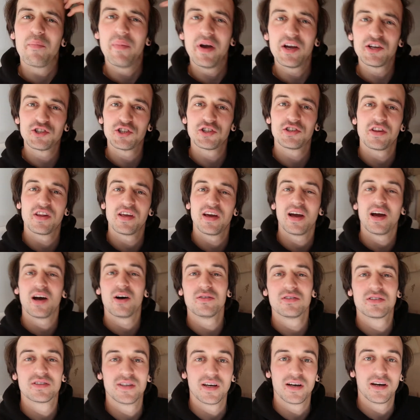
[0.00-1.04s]
measured the
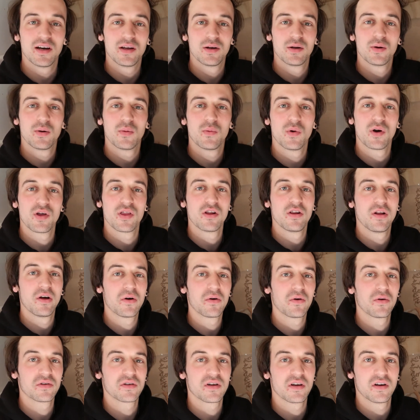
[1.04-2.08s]
outside where the
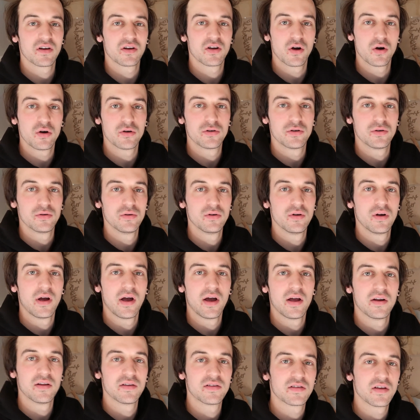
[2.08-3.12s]
logo is gonna go to,
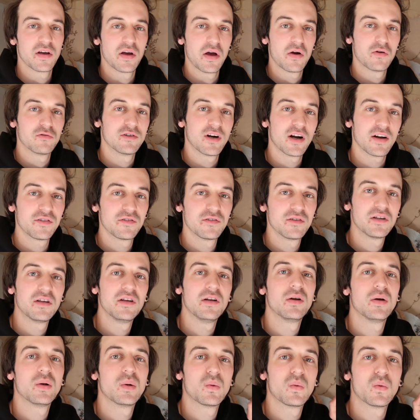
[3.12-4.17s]
and it's
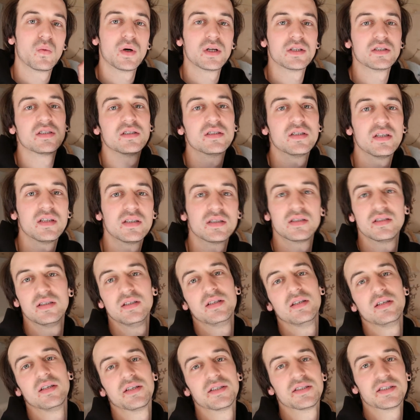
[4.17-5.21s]
roughly
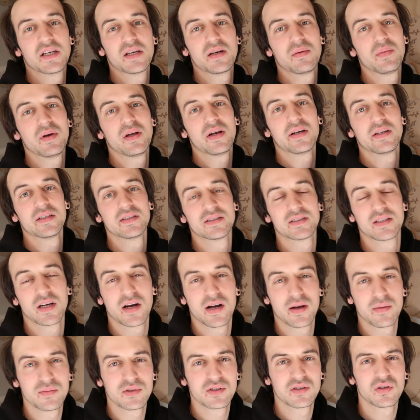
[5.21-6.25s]
160 centimeters
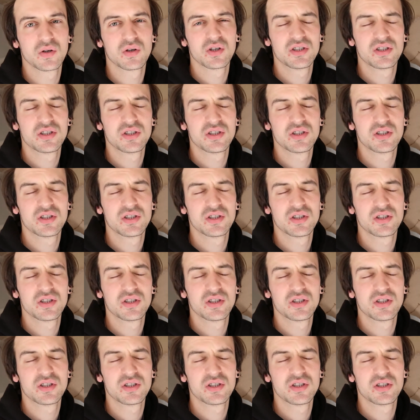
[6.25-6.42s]
times